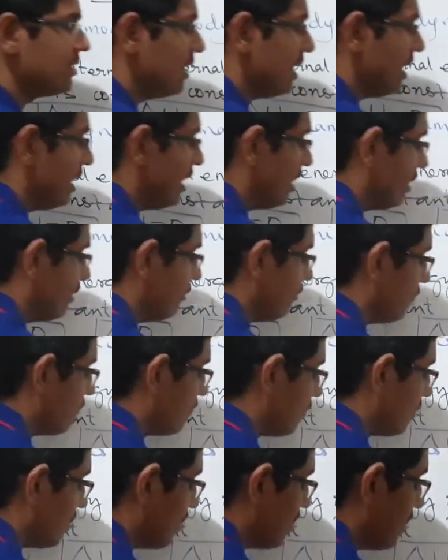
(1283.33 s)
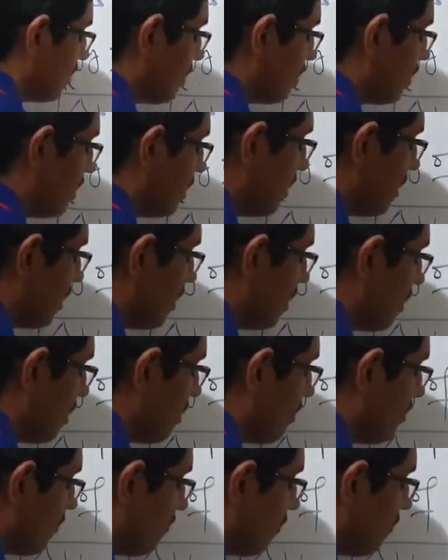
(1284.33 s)
if
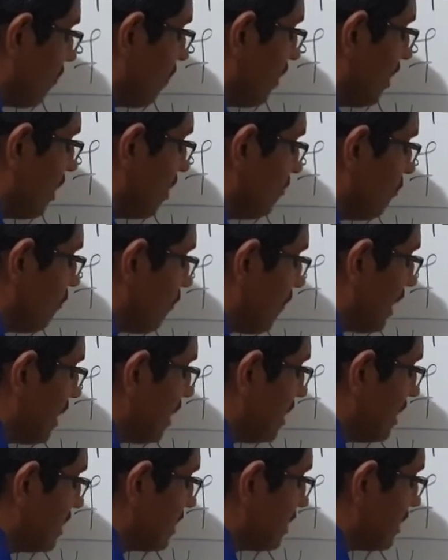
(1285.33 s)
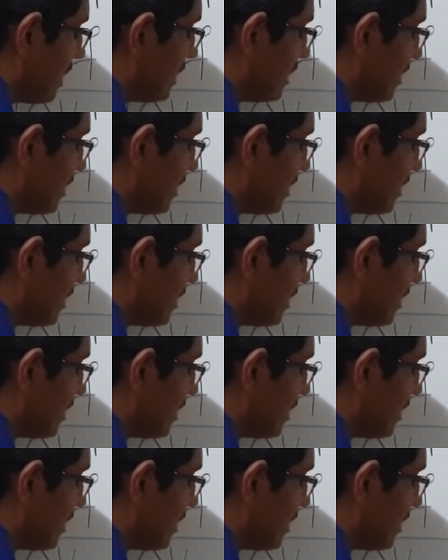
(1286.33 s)
volume final is less